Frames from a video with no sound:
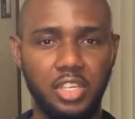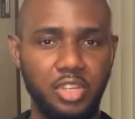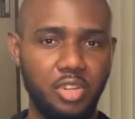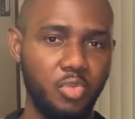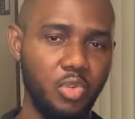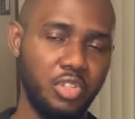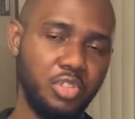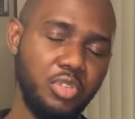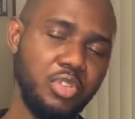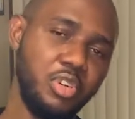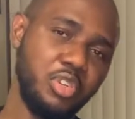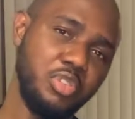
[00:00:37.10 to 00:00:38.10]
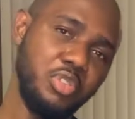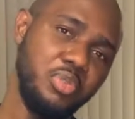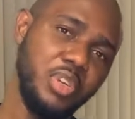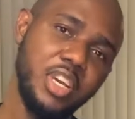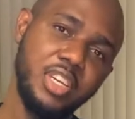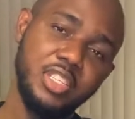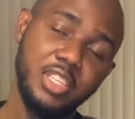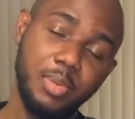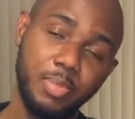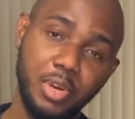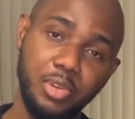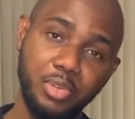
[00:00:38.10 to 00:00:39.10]
want to talk to you guys
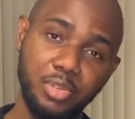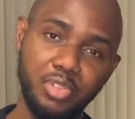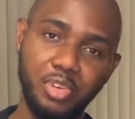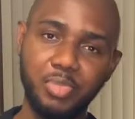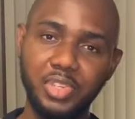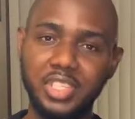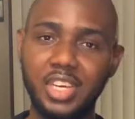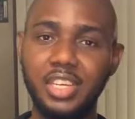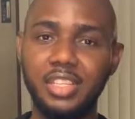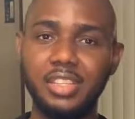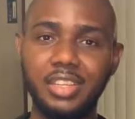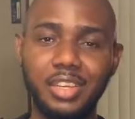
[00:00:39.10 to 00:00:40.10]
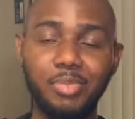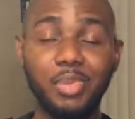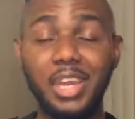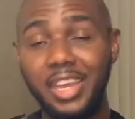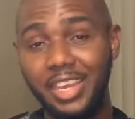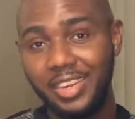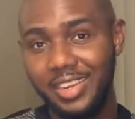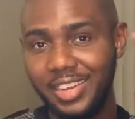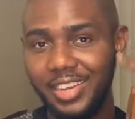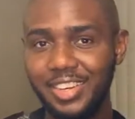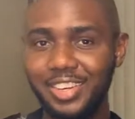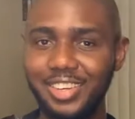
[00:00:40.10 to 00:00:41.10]
about those topics I think in my head
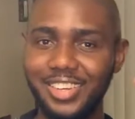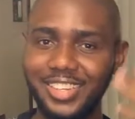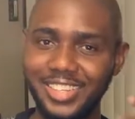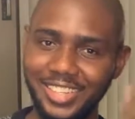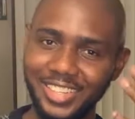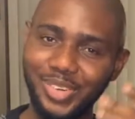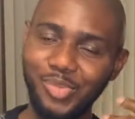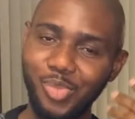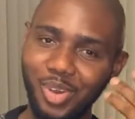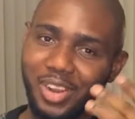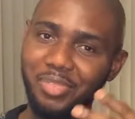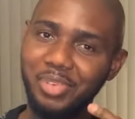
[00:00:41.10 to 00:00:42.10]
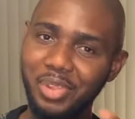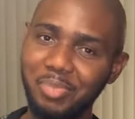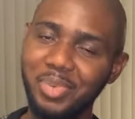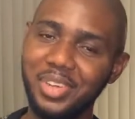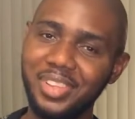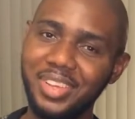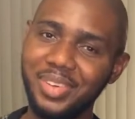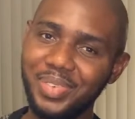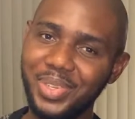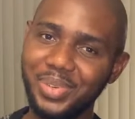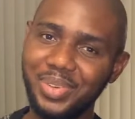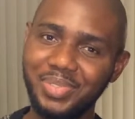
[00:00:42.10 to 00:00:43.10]
and what I feel about them.
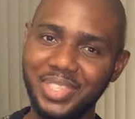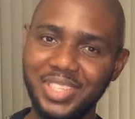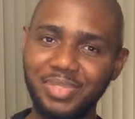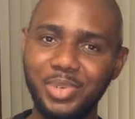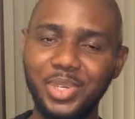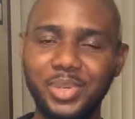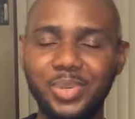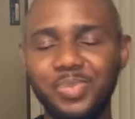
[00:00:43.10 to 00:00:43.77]
You know what I'm saying? But